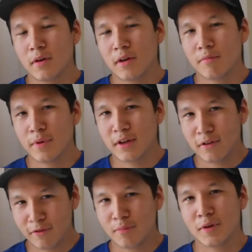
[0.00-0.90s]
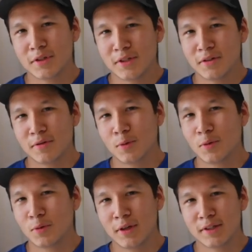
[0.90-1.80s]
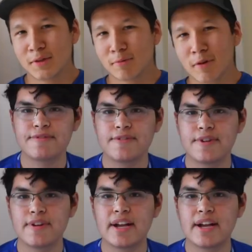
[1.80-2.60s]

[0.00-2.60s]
competitive person who likes to run for